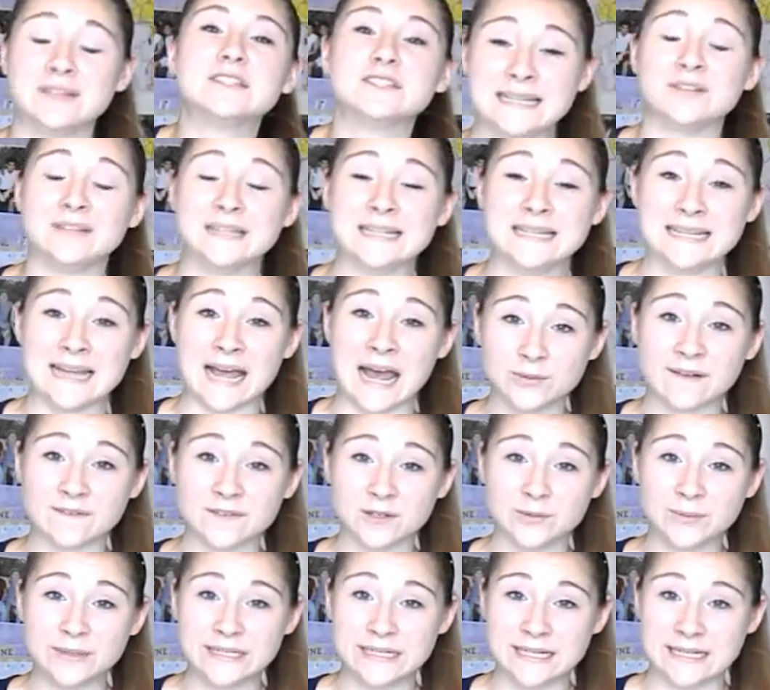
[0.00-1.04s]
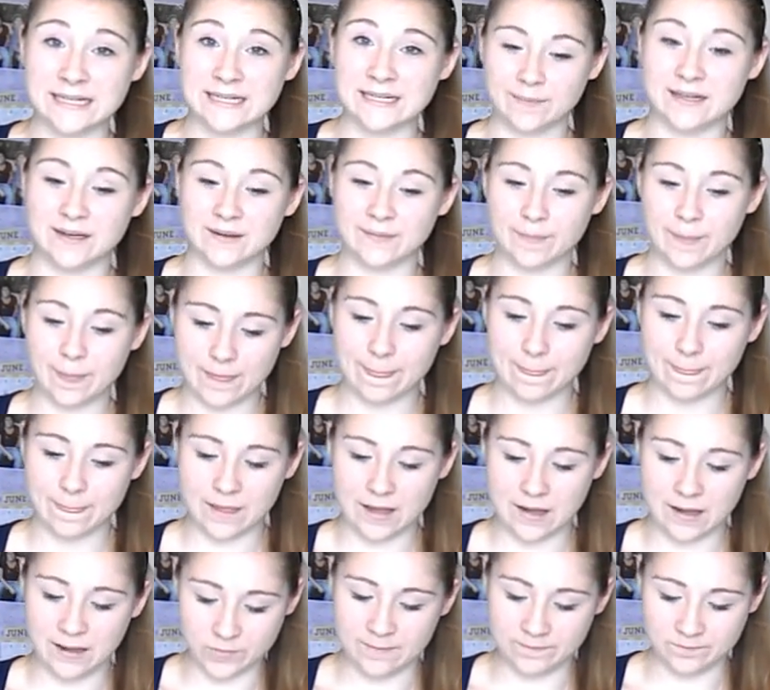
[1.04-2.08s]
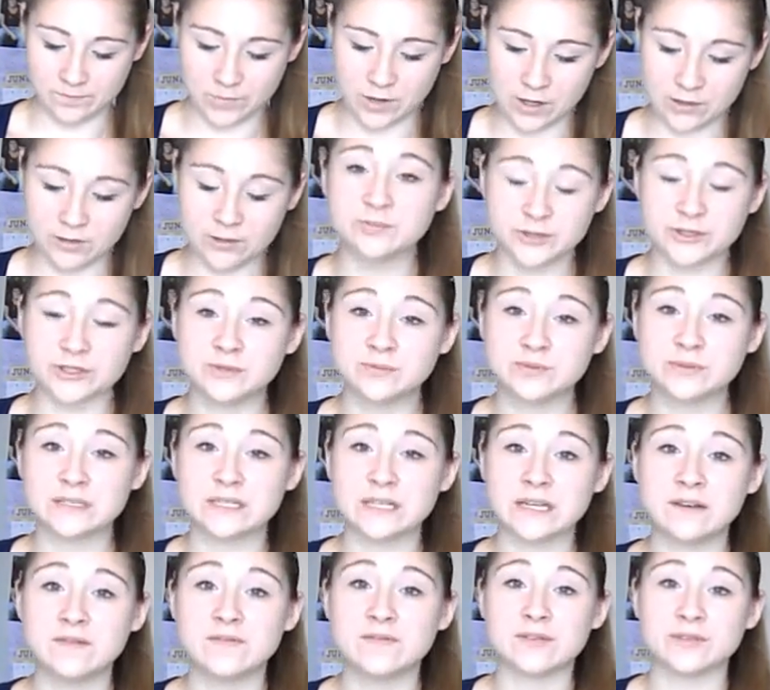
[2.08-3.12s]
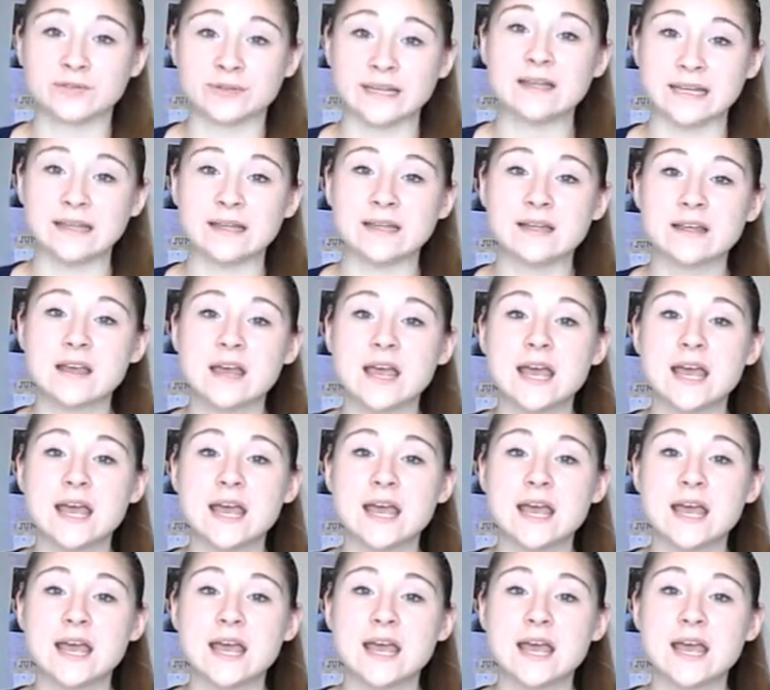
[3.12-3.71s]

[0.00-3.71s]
so then after we did all the groups of 3,